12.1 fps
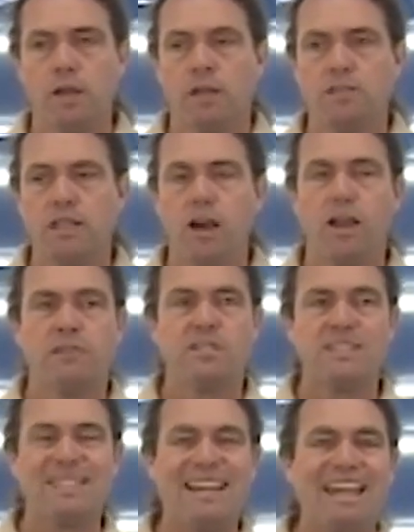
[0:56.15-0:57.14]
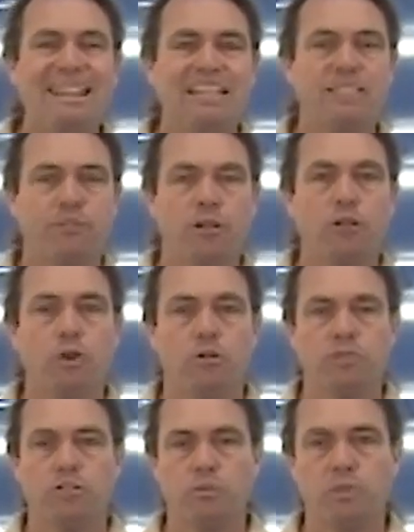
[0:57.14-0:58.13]
Because they all have slightly different
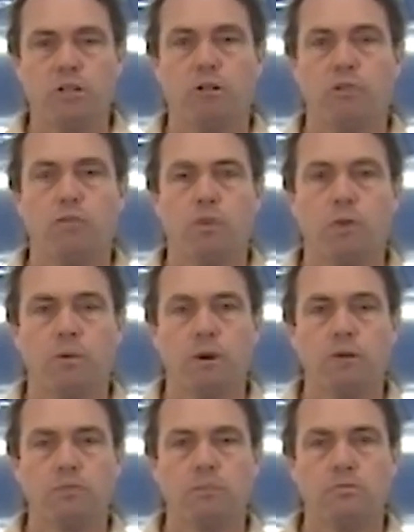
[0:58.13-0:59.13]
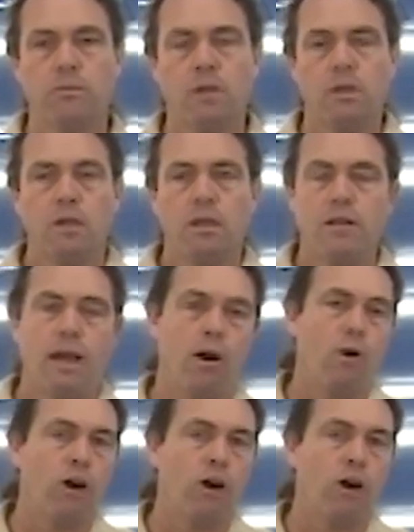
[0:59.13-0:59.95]
goals as we go forward. Now,